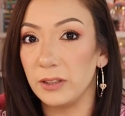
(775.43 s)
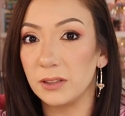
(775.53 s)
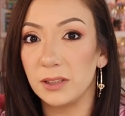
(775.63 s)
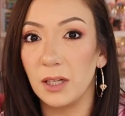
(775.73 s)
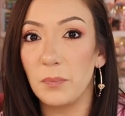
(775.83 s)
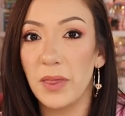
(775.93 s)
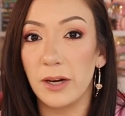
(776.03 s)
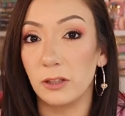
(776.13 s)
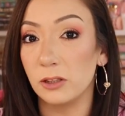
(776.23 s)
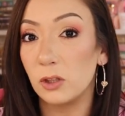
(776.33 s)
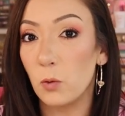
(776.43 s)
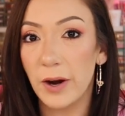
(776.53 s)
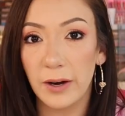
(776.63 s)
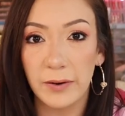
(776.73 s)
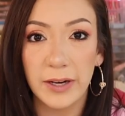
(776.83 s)
There's some that are
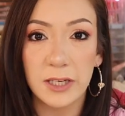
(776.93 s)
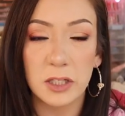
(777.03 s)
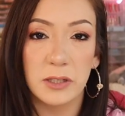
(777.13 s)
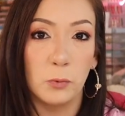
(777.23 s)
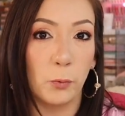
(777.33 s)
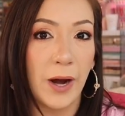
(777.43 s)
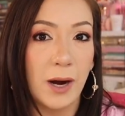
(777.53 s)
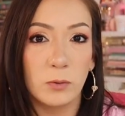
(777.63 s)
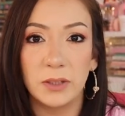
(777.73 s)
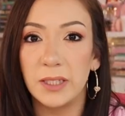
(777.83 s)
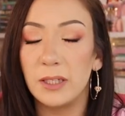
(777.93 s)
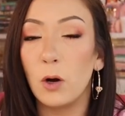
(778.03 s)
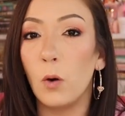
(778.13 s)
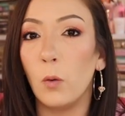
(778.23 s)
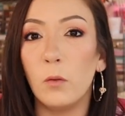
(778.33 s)
squarish, rounded,
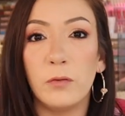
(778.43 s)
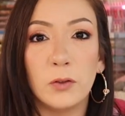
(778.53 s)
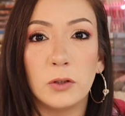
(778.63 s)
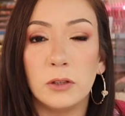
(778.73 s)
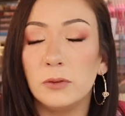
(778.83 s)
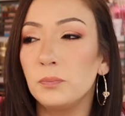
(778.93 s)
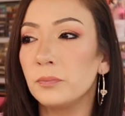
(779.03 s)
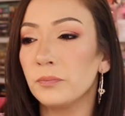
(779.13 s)
oval.